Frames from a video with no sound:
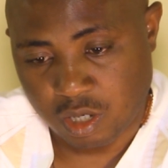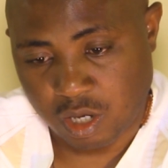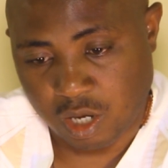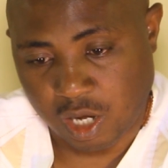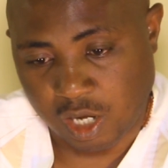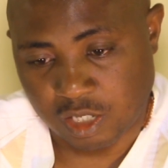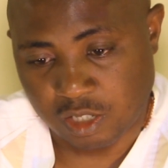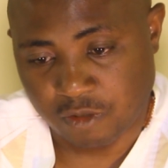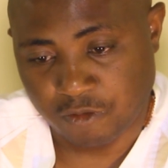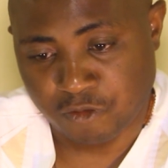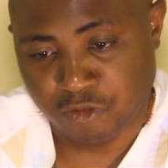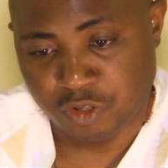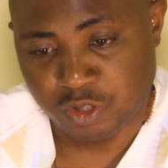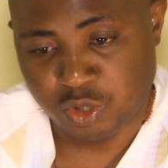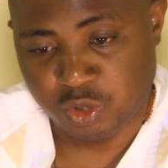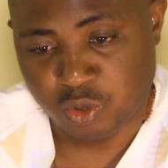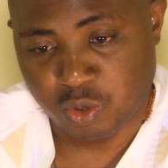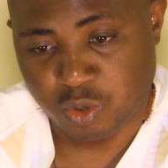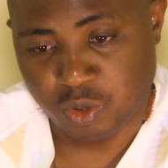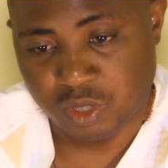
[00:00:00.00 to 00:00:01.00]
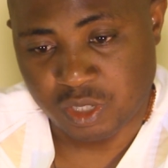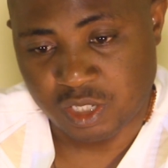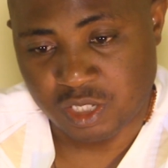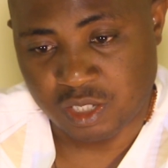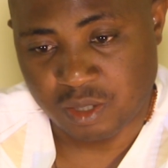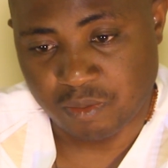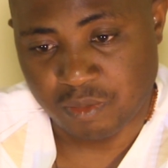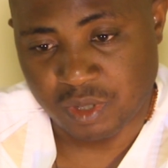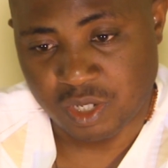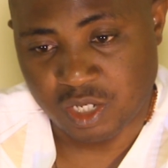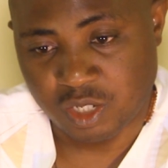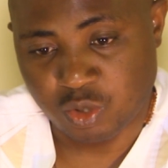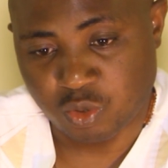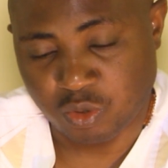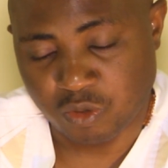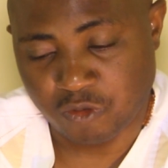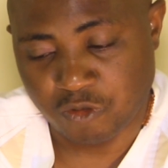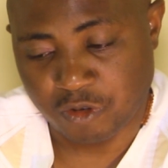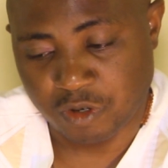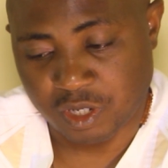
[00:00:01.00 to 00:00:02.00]
artificial
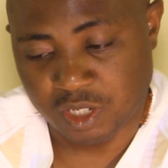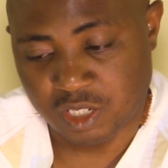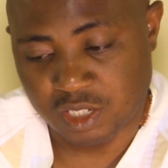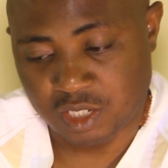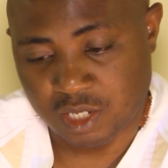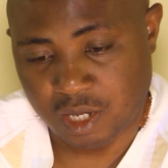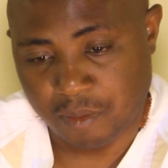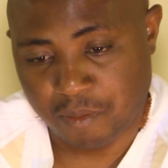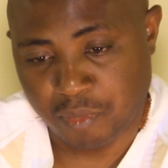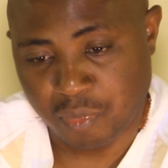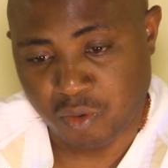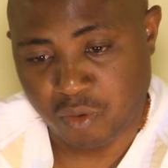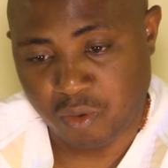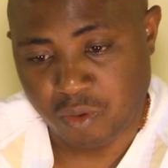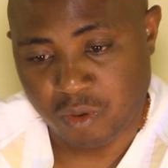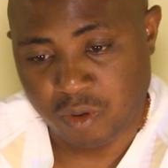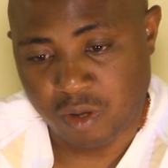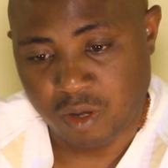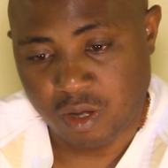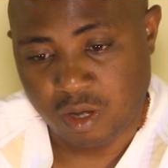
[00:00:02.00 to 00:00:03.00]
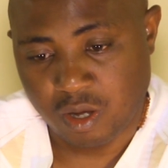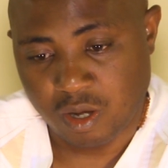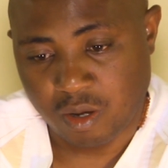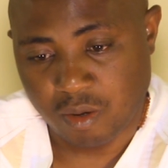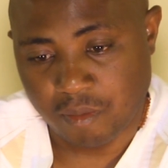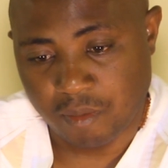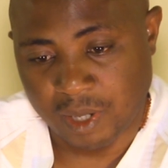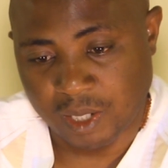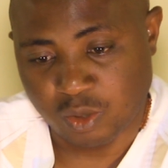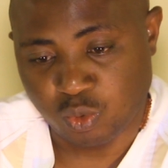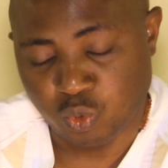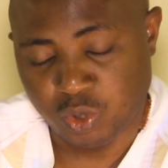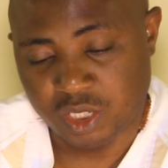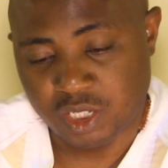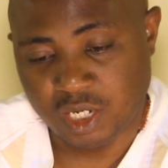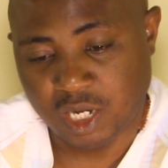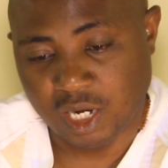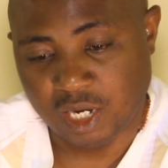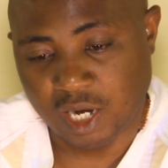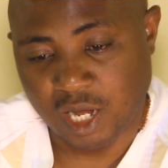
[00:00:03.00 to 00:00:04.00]
insemination, for example, but
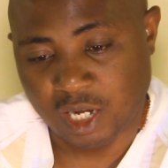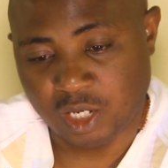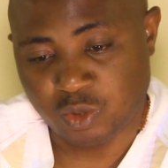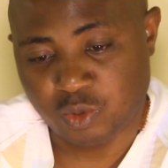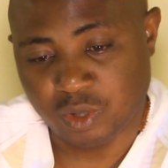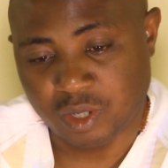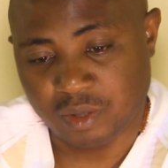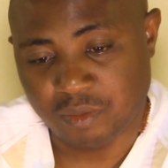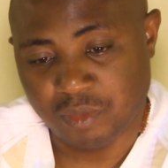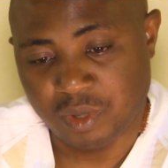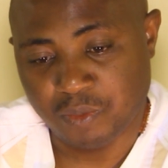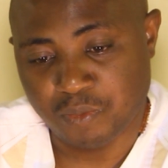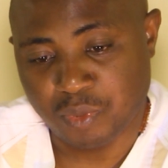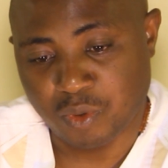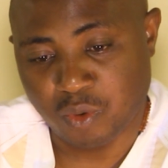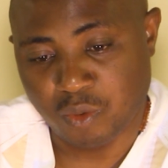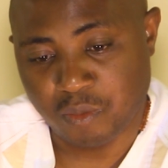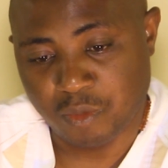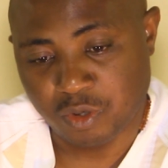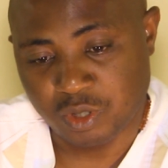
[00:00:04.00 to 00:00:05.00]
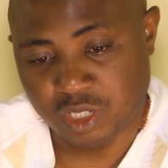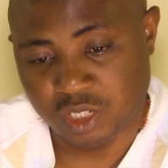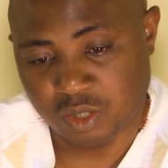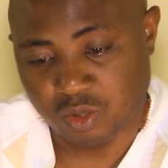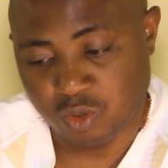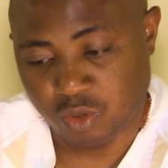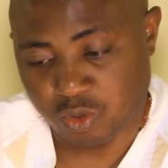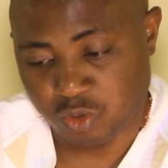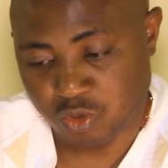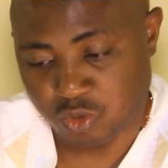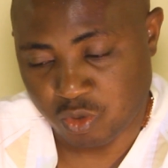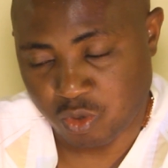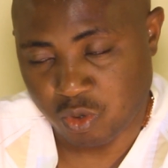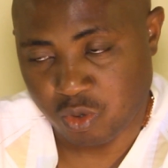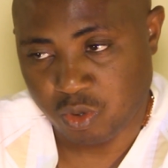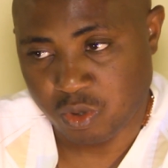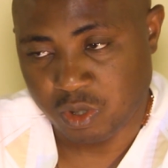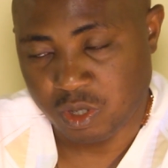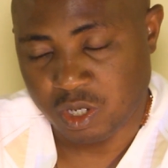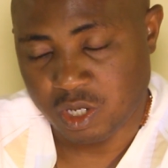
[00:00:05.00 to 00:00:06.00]
which can actually be promoted
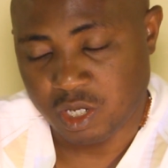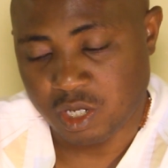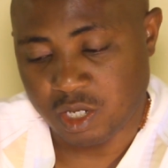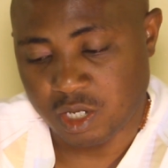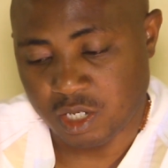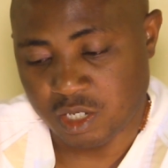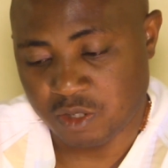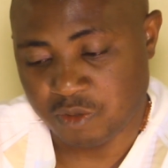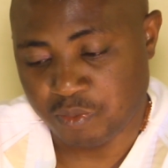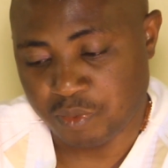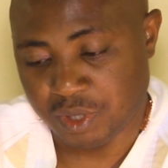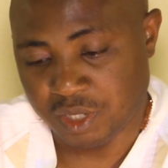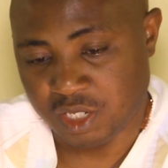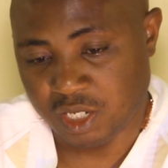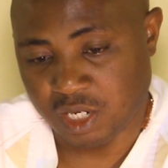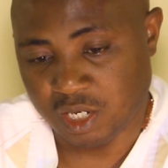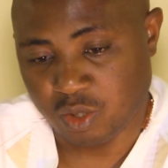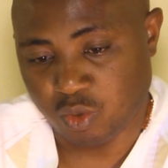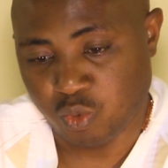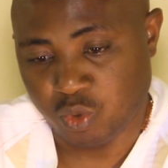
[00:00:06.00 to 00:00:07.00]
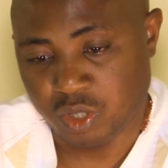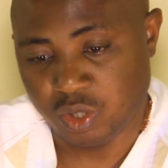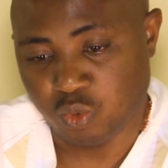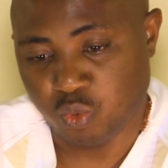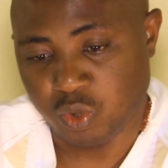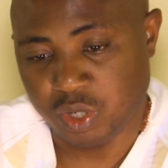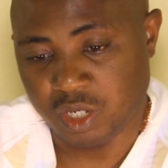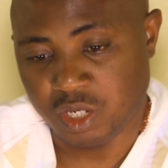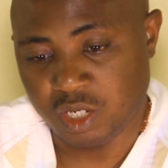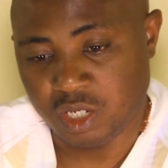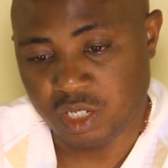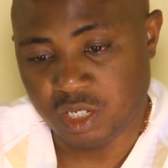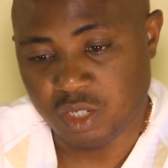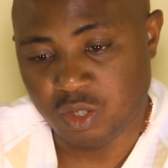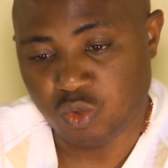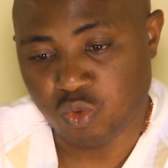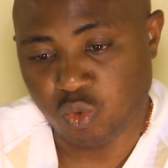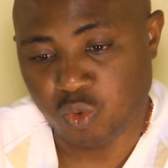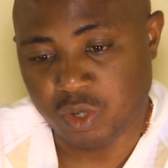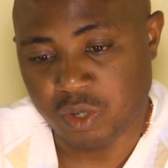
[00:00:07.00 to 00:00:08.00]
also, especially when we
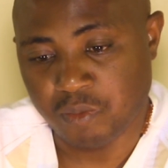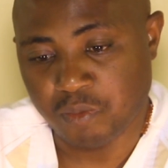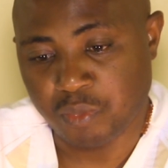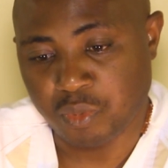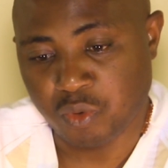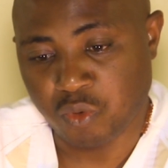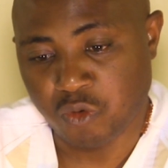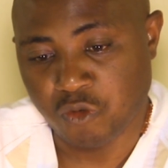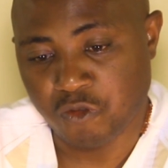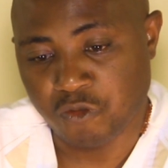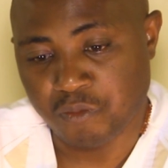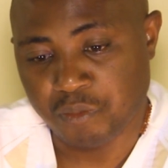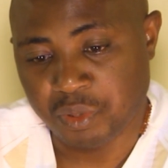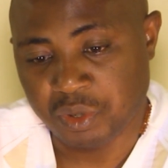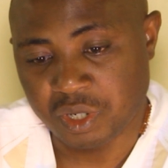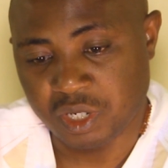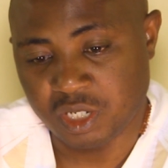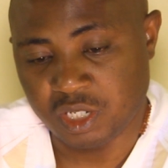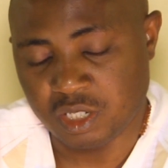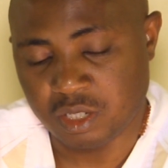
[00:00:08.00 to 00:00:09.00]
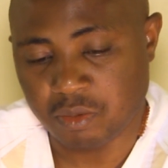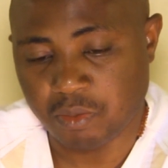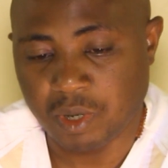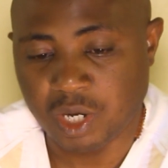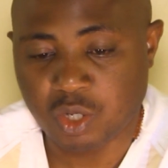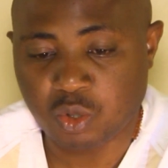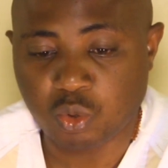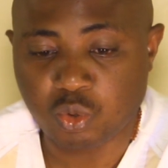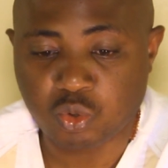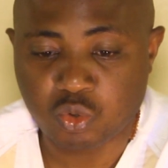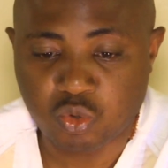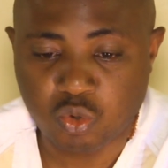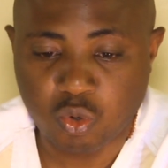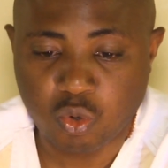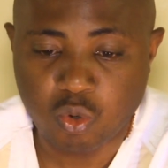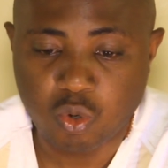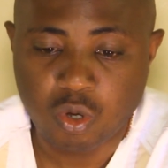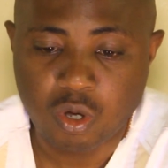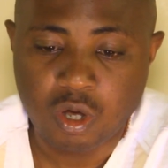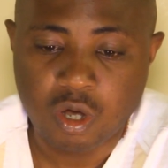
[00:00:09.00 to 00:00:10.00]
need to improve breeds. But
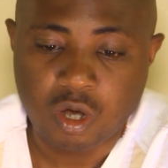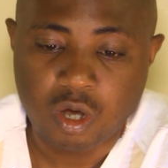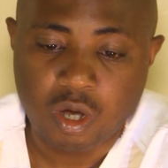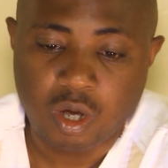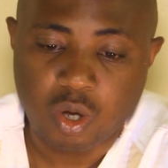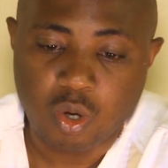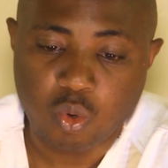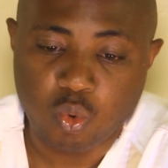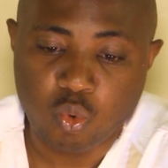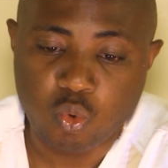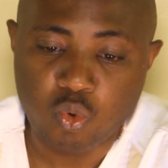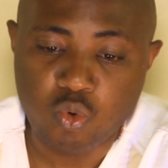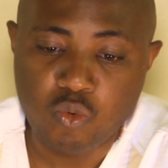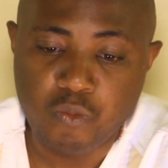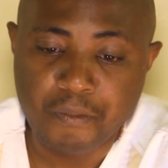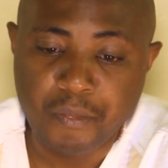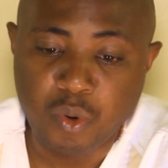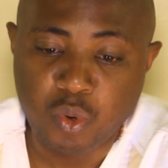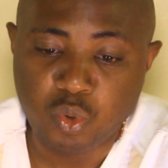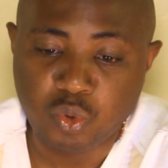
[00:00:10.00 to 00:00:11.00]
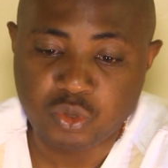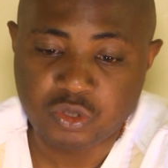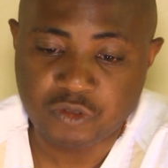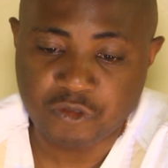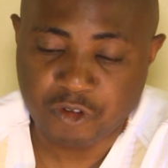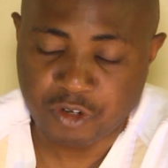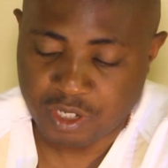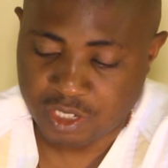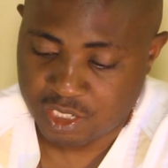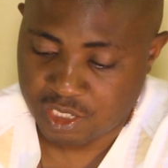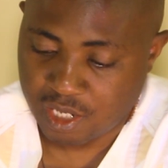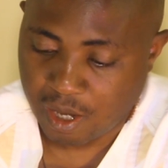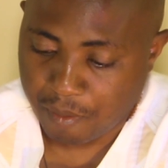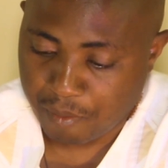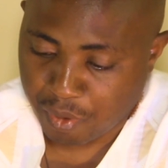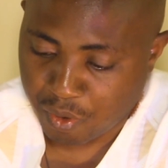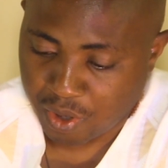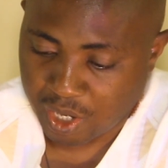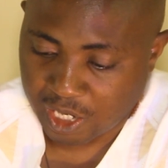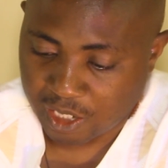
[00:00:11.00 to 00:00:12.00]
also good bulls, for
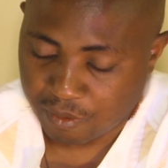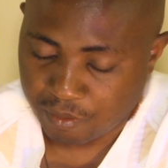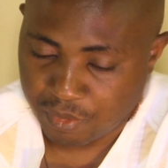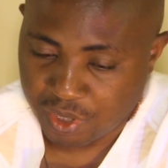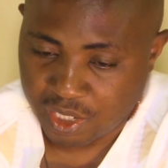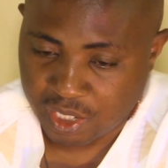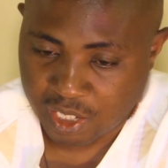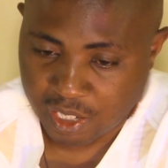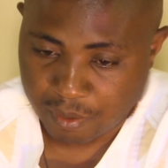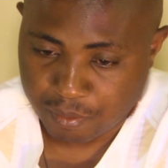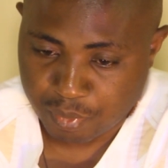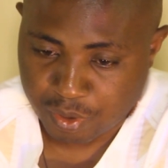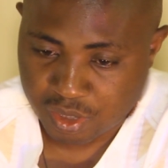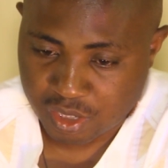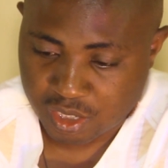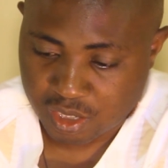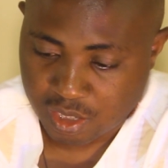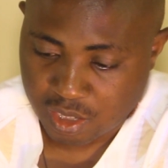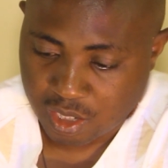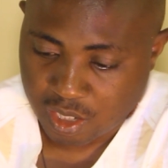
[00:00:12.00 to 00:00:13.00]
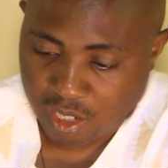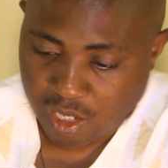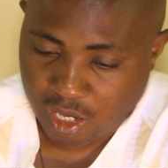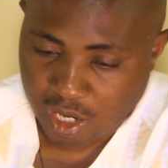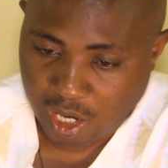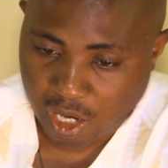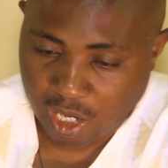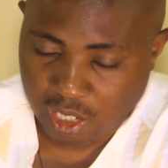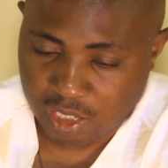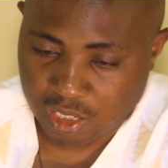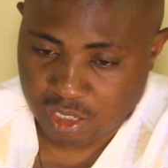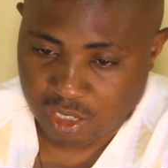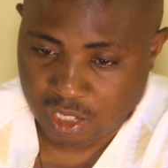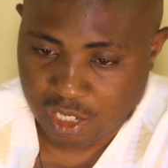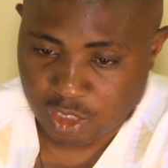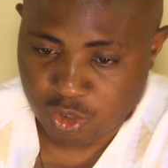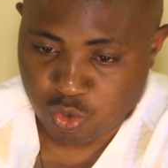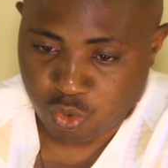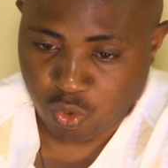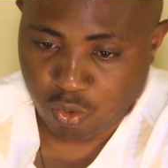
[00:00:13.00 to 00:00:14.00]
example, can be kept, and
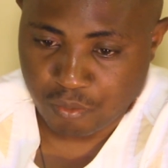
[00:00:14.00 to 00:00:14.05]
natural